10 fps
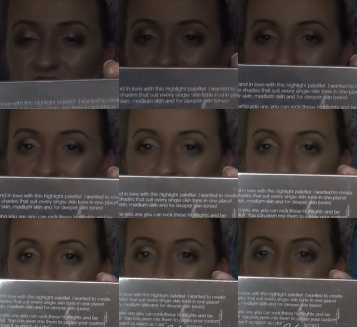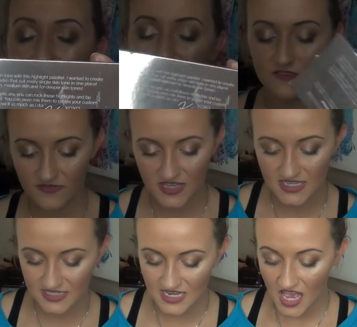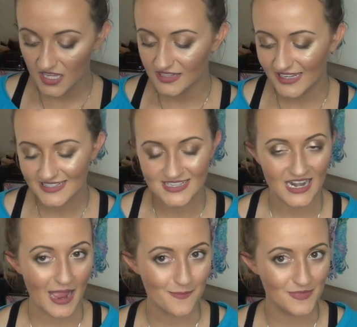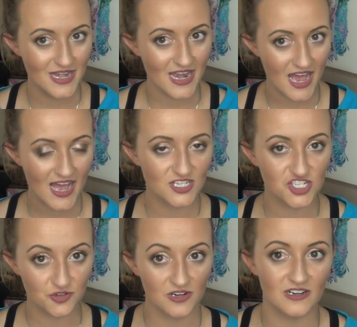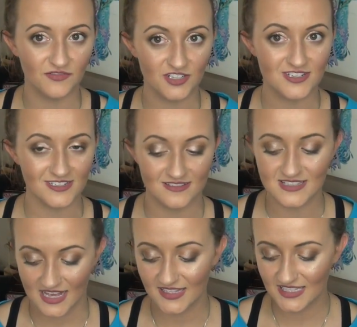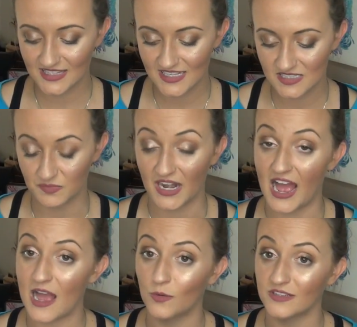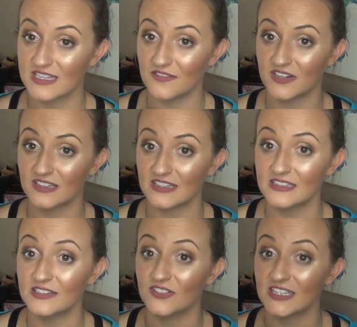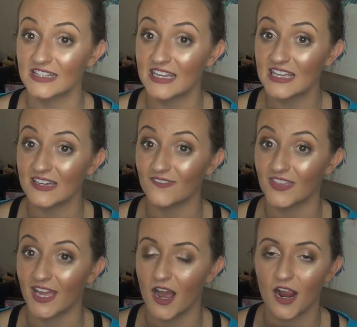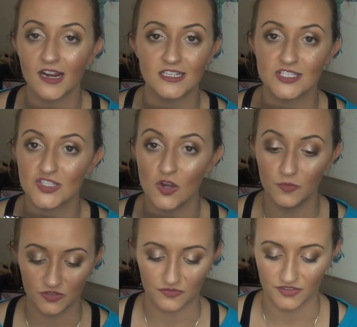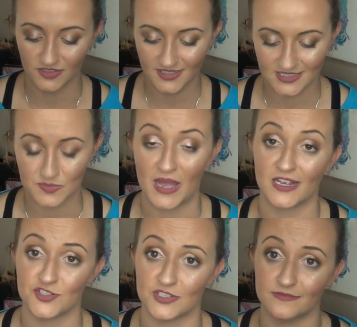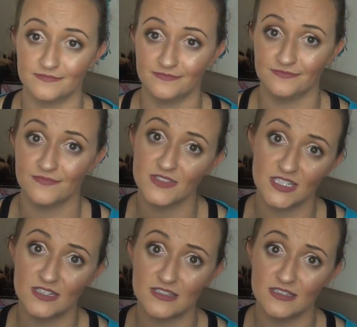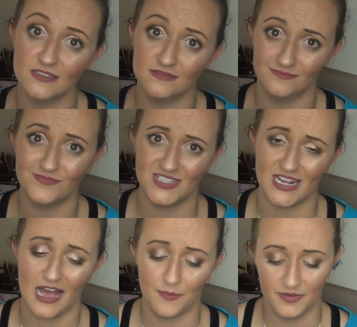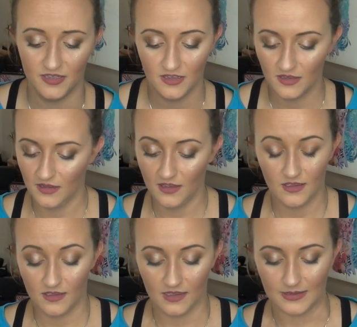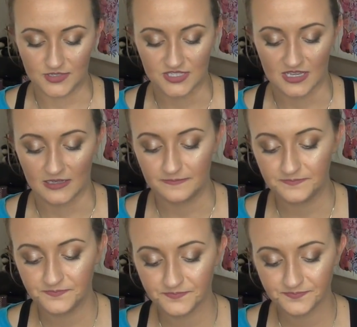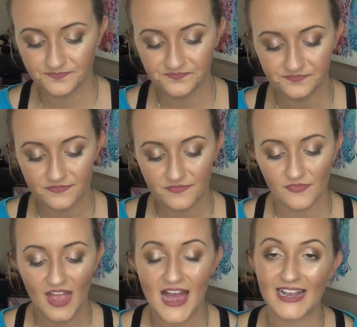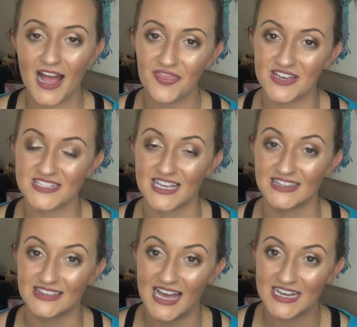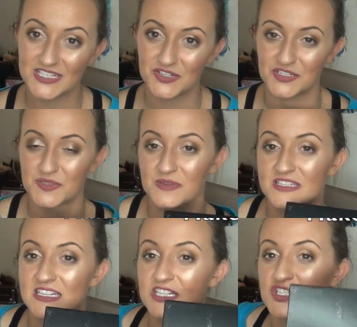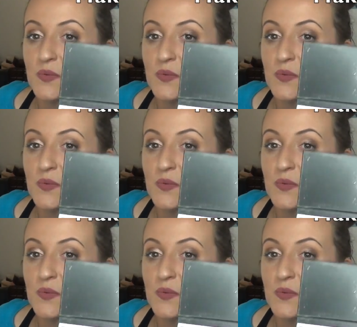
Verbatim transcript: is the back of this. Like I said, I'm not sure if they're still selling this, but I will definitely leave a link if they are. It's so beautiful. Look at this packaging. Seriously, stop. I'm just saying. I got this last Christmas in